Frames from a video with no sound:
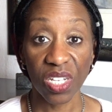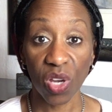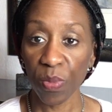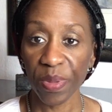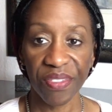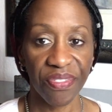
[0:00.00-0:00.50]

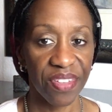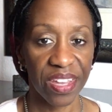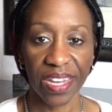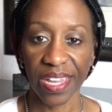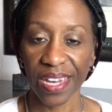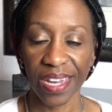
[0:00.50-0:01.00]
Don't be
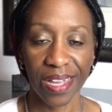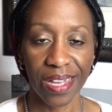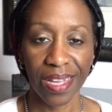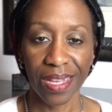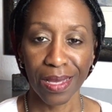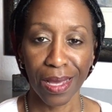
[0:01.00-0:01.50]
offended.
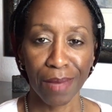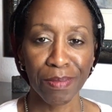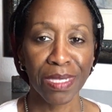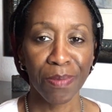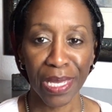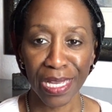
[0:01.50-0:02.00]
I'm
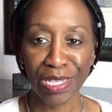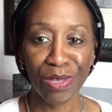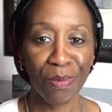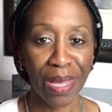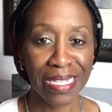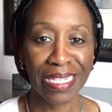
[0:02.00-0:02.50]
speaking to
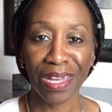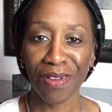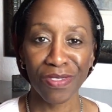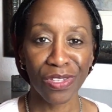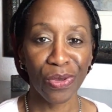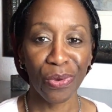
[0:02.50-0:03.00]

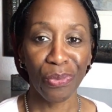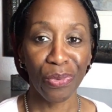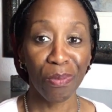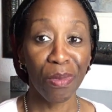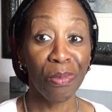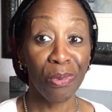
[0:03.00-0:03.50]
myself too.
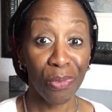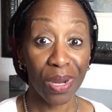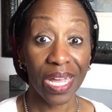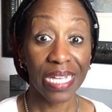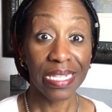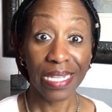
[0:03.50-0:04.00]
Remember what
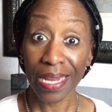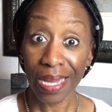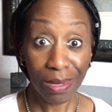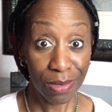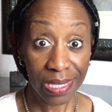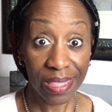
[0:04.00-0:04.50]
I said
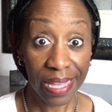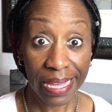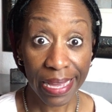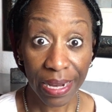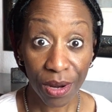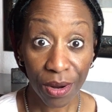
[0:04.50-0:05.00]
I was
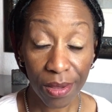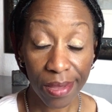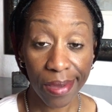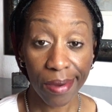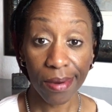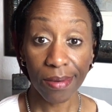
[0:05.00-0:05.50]
thinking
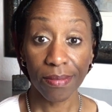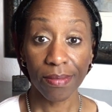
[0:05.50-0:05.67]
earlier?